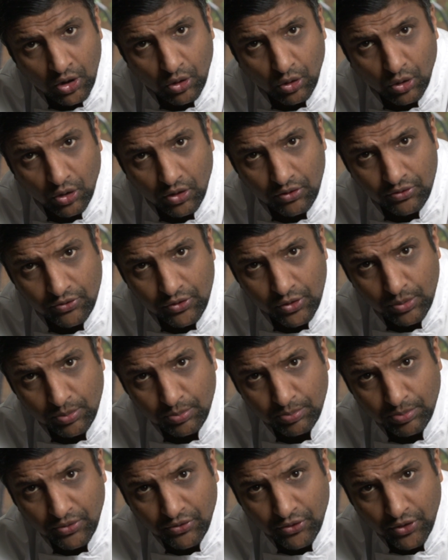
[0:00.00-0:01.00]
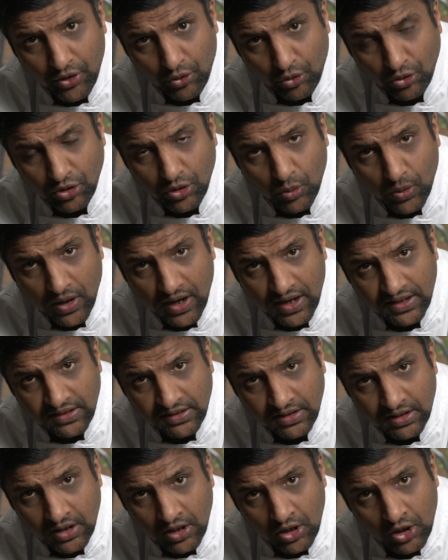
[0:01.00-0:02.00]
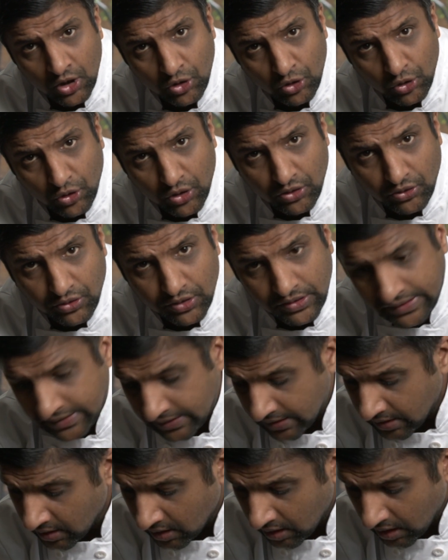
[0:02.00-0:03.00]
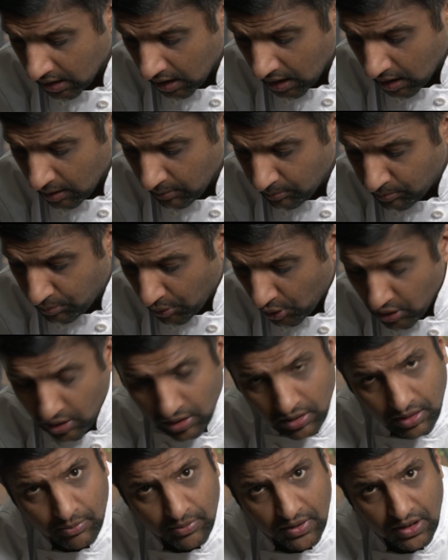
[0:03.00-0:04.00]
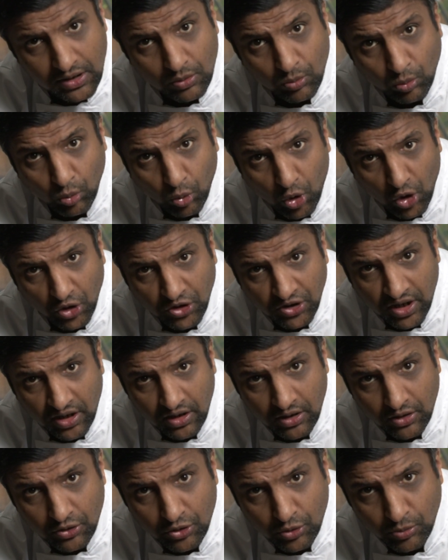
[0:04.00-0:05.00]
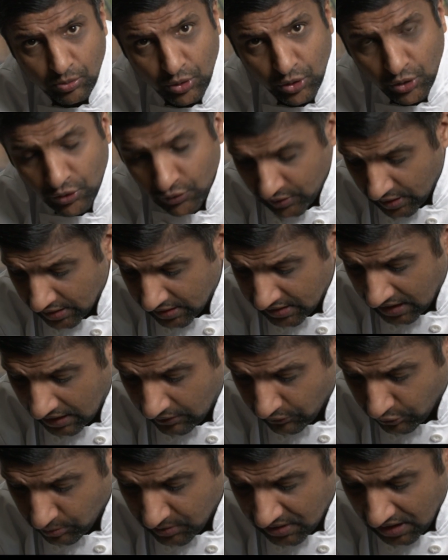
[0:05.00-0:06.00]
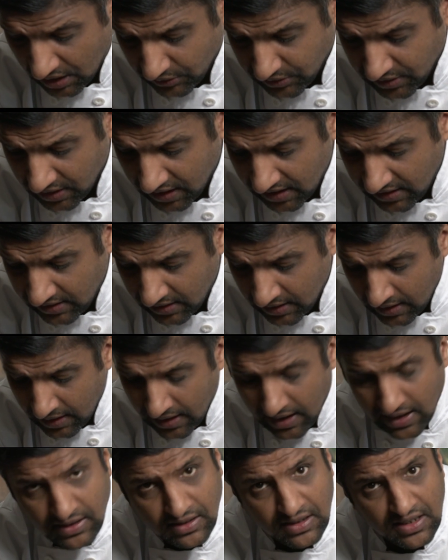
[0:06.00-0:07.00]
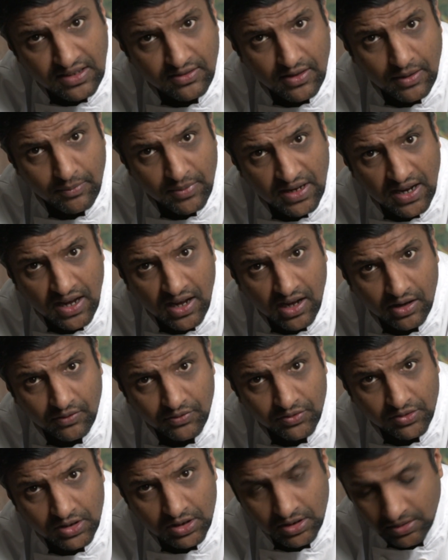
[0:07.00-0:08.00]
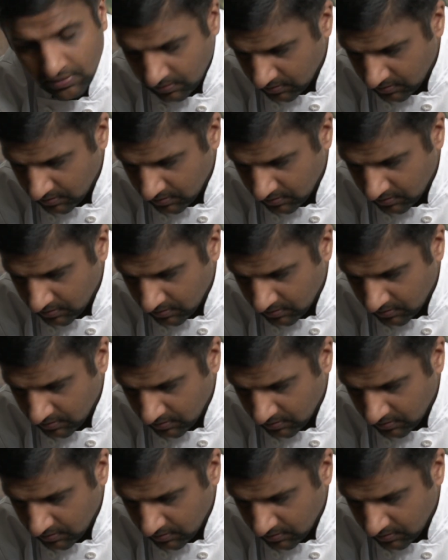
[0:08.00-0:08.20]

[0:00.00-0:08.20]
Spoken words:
or if you prefer otherwise, you can just boil them in some water, remove the skin from the outside and leave them in halves.